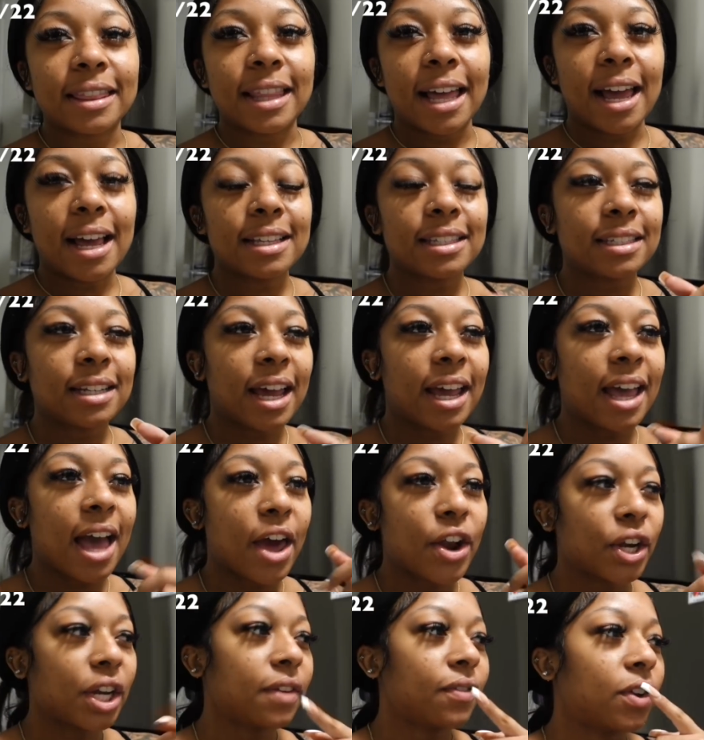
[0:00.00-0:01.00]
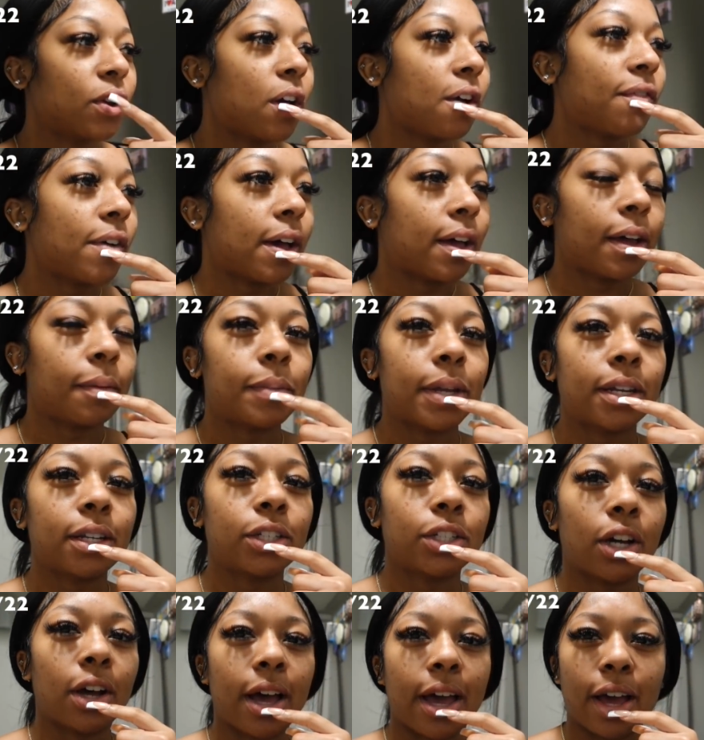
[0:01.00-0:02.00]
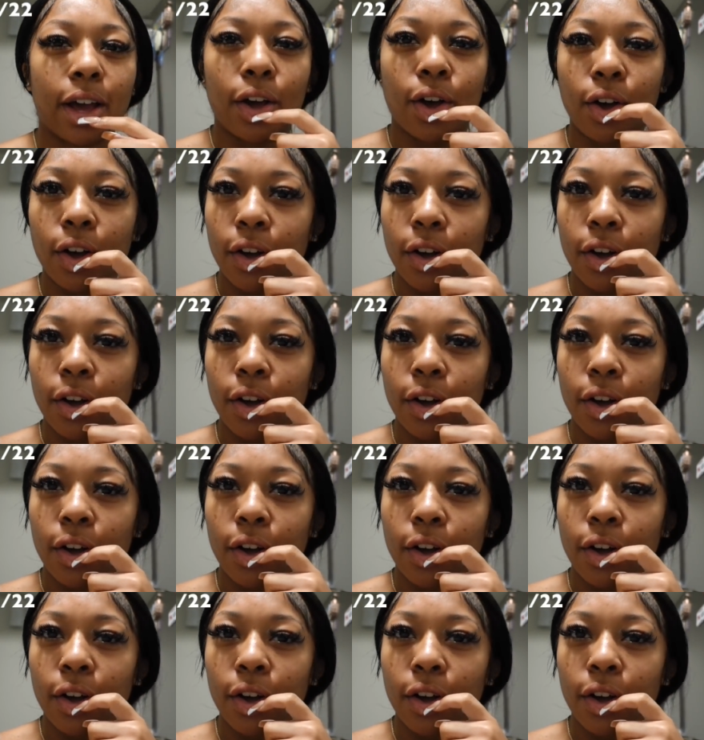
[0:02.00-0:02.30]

Last night, I don't even know if I updated y'all at